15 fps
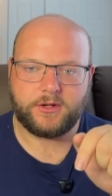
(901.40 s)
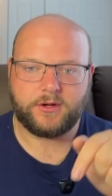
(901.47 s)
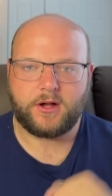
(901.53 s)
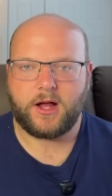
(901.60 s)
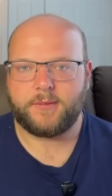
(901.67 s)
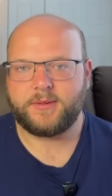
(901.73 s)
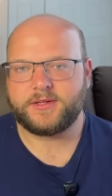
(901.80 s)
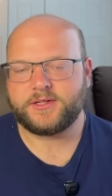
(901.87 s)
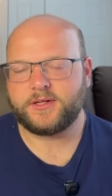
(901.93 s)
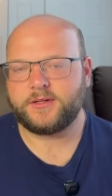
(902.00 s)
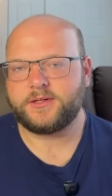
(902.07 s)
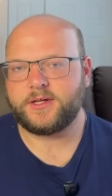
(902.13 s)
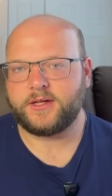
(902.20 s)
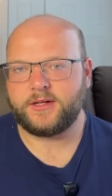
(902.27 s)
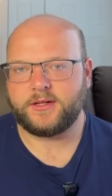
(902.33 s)
comments
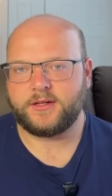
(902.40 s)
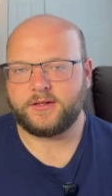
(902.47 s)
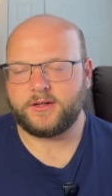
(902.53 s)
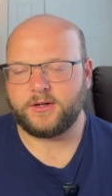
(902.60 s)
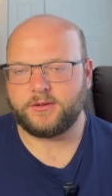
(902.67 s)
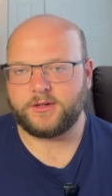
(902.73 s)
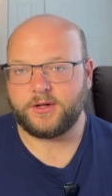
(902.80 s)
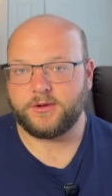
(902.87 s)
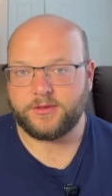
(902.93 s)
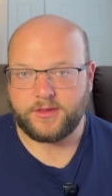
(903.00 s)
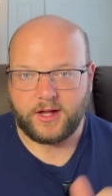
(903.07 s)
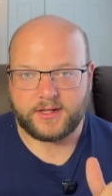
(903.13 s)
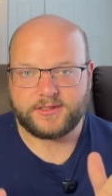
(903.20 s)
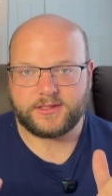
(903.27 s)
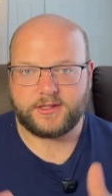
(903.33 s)
and your
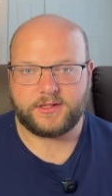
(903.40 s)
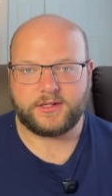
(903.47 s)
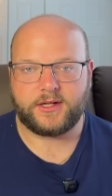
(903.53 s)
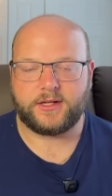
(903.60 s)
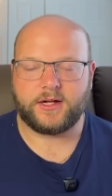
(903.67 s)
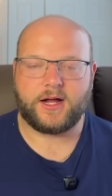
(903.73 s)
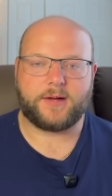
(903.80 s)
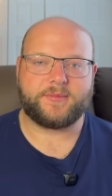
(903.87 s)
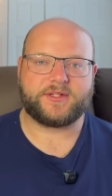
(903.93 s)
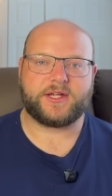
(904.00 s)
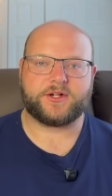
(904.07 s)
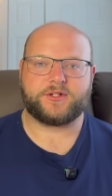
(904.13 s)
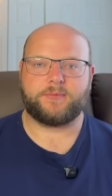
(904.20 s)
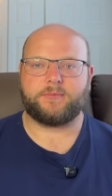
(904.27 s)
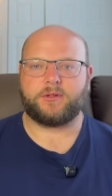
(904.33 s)
thoughts in the comment
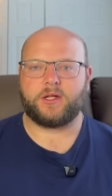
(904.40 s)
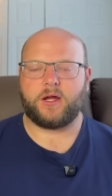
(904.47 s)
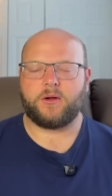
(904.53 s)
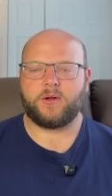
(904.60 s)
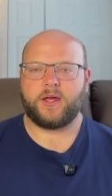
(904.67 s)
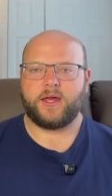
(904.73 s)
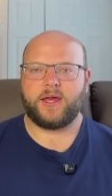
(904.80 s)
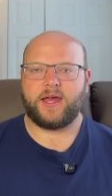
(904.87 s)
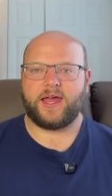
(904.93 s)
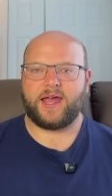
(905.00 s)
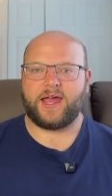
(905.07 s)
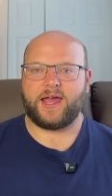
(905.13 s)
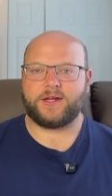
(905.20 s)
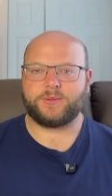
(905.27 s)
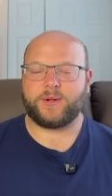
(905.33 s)
section below.
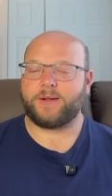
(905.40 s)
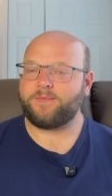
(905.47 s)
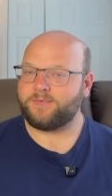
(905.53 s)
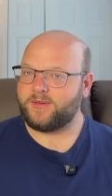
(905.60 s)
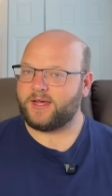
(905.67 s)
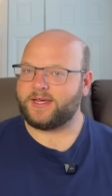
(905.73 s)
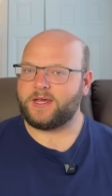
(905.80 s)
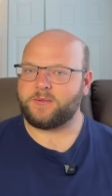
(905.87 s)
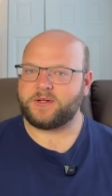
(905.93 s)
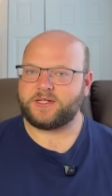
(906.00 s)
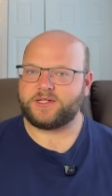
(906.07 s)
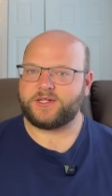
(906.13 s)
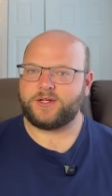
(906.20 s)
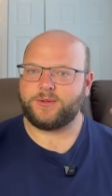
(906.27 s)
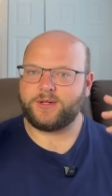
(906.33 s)
And well, I can't wait to
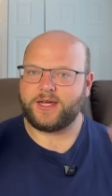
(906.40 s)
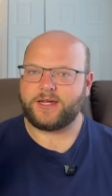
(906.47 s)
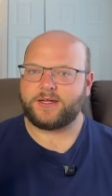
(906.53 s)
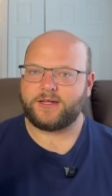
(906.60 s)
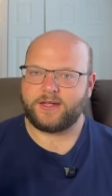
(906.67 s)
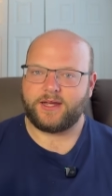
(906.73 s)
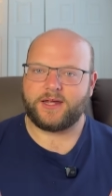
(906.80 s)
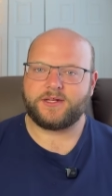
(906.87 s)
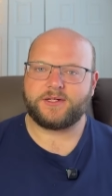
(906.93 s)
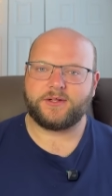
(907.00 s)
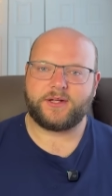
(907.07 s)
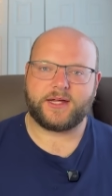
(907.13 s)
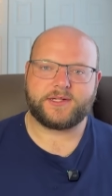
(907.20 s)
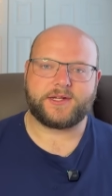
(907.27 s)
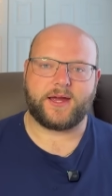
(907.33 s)
see you again. Until
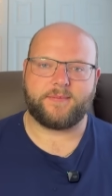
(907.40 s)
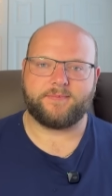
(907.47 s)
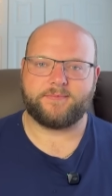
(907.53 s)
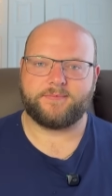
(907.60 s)
next time.